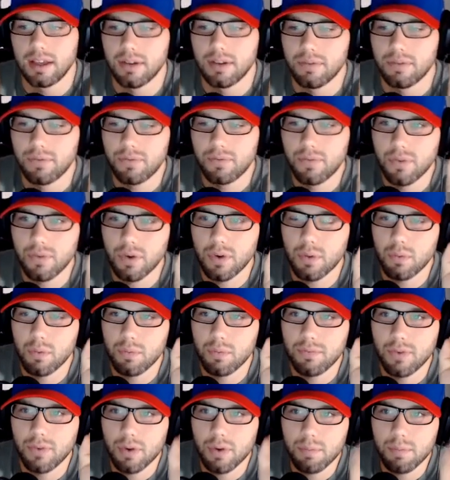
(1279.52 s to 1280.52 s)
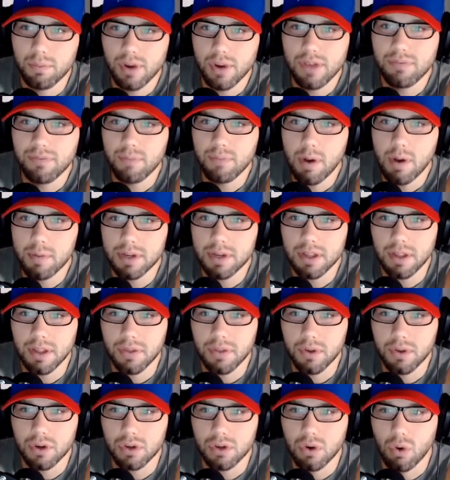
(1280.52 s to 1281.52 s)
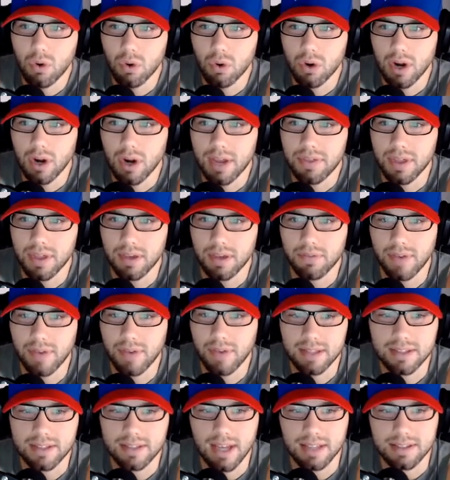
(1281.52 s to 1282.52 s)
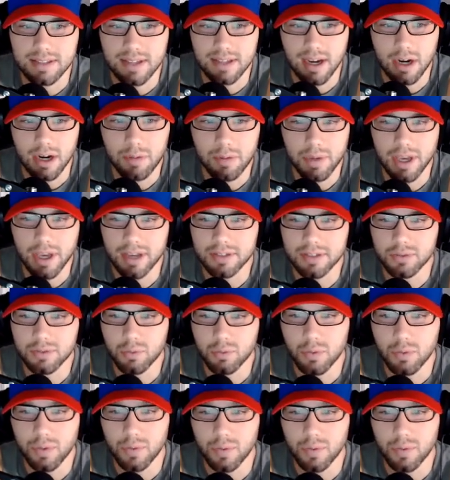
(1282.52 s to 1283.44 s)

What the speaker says: For a brief moment in the third quarter, I think fans got scared because,